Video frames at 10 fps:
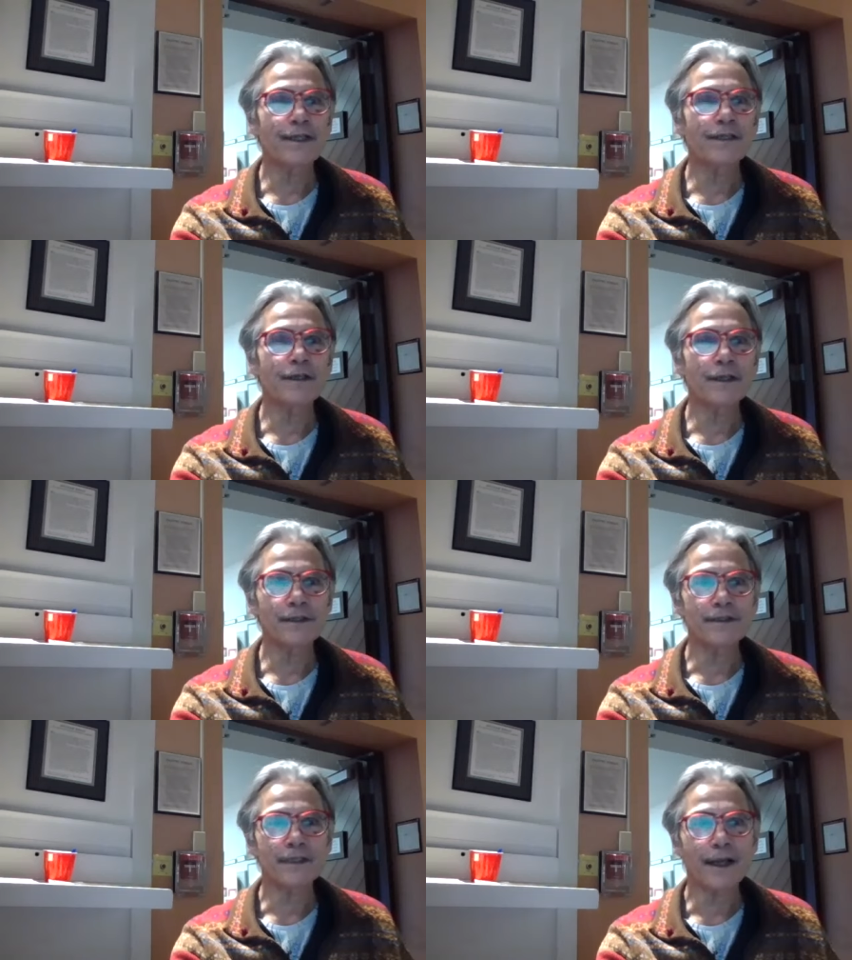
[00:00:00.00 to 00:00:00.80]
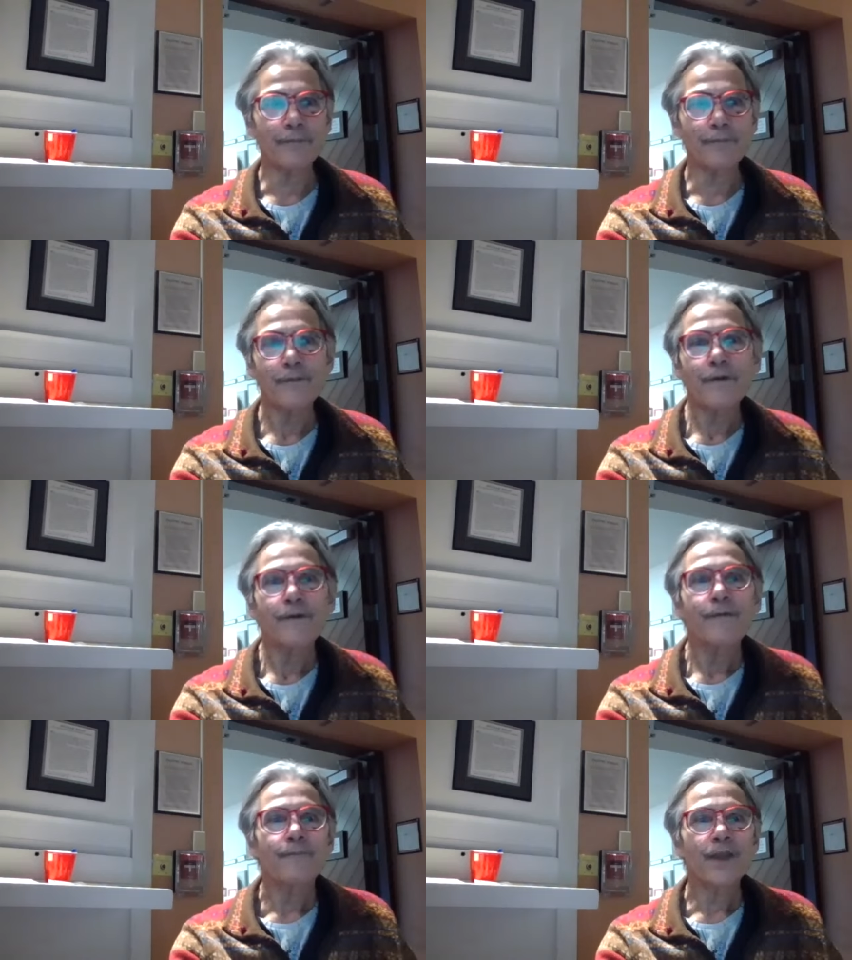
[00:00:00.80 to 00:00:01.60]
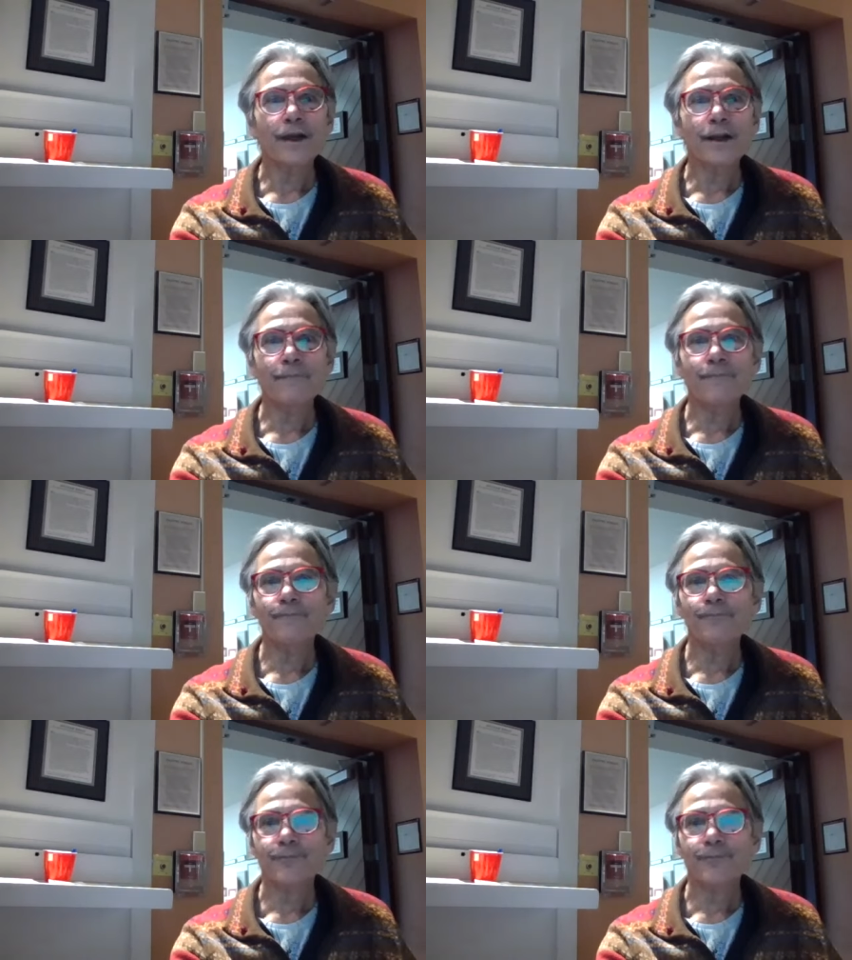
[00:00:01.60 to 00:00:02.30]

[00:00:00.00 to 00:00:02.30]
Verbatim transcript: eagle on top. Um,